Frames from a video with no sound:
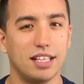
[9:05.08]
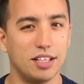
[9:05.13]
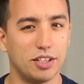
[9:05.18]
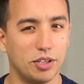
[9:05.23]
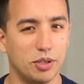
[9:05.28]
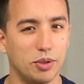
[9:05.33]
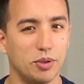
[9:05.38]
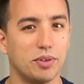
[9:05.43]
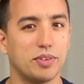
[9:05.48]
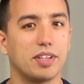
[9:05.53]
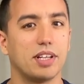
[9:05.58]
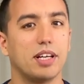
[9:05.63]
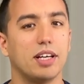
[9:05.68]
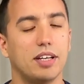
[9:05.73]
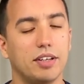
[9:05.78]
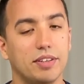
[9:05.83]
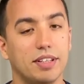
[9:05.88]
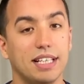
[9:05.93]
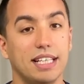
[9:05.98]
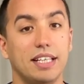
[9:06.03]
use
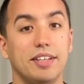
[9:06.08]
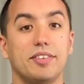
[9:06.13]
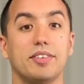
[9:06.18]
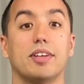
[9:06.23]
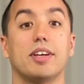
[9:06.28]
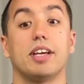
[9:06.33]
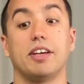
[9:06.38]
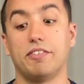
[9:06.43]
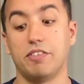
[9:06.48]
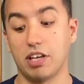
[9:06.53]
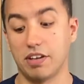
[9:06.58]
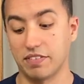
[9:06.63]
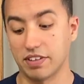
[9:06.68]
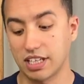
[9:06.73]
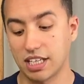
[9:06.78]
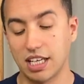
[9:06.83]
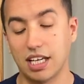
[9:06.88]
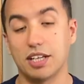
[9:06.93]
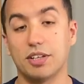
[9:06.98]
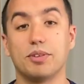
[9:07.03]
only, so if you have a
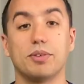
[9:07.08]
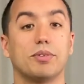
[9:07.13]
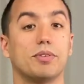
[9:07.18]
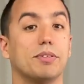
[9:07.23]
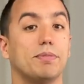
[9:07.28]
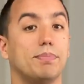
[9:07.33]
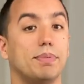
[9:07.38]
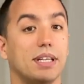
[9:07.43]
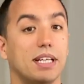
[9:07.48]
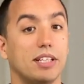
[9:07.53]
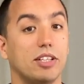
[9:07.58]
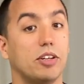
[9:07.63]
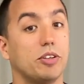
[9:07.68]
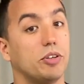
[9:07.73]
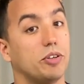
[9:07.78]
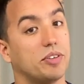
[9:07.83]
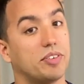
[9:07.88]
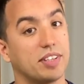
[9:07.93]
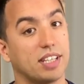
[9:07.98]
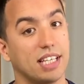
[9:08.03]
cut or a burn on
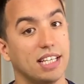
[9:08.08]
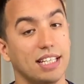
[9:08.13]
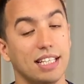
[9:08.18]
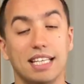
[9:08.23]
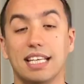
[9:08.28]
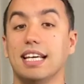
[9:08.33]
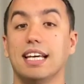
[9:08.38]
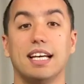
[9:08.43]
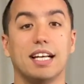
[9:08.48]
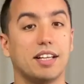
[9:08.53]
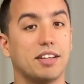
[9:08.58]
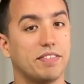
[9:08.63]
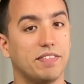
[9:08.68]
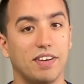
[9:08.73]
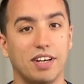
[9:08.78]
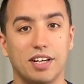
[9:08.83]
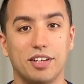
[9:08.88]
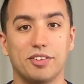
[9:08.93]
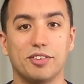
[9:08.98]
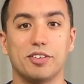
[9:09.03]
your skin, it's
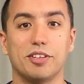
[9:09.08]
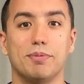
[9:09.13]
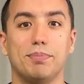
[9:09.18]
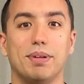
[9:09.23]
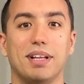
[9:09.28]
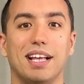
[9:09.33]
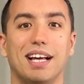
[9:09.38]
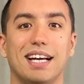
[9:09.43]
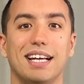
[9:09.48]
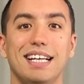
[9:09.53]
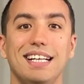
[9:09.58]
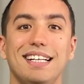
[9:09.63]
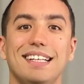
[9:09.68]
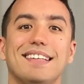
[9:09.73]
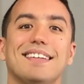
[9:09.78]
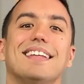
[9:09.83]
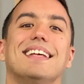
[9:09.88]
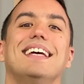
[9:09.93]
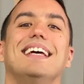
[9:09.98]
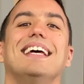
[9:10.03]
fine to apply
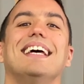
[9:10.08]
it.